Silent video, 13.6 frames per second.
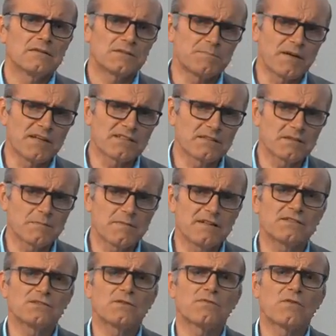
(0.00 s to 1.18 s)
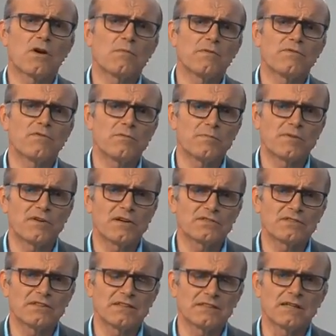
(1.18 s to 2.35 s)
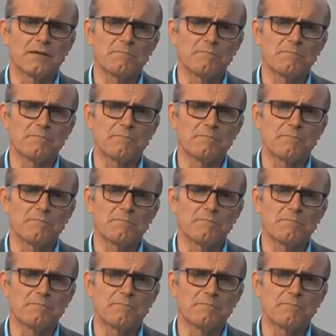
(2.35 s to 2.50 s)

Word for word: The spatial dimension of urban food production is